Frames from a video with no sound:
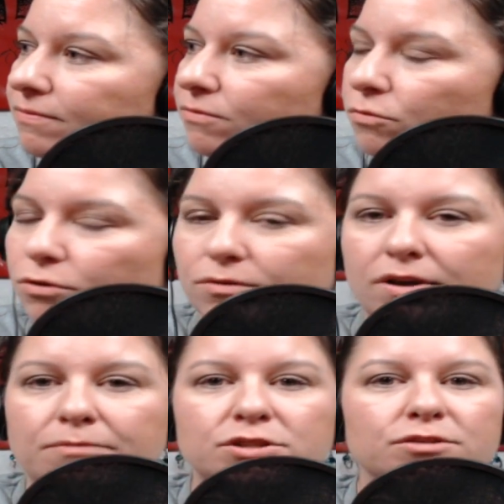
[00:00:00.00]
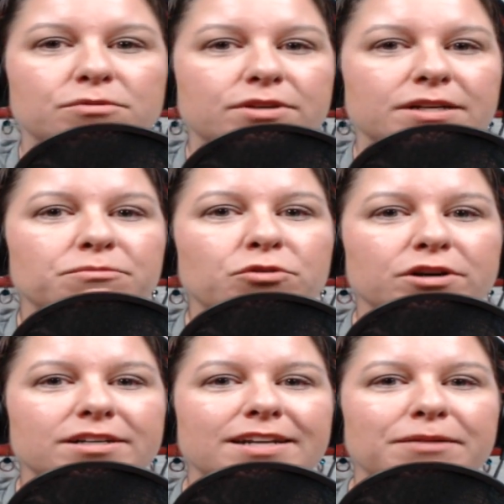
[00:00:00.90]
Well, I'm sure we'll get more
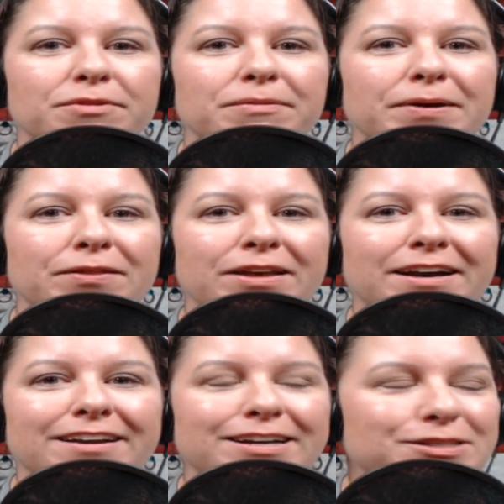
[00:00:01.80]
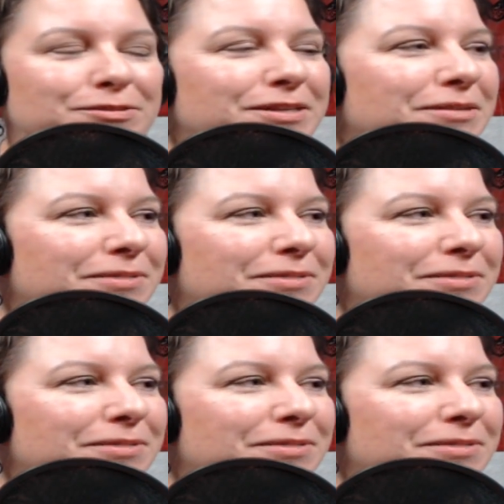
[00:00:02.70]
in depth about that next week.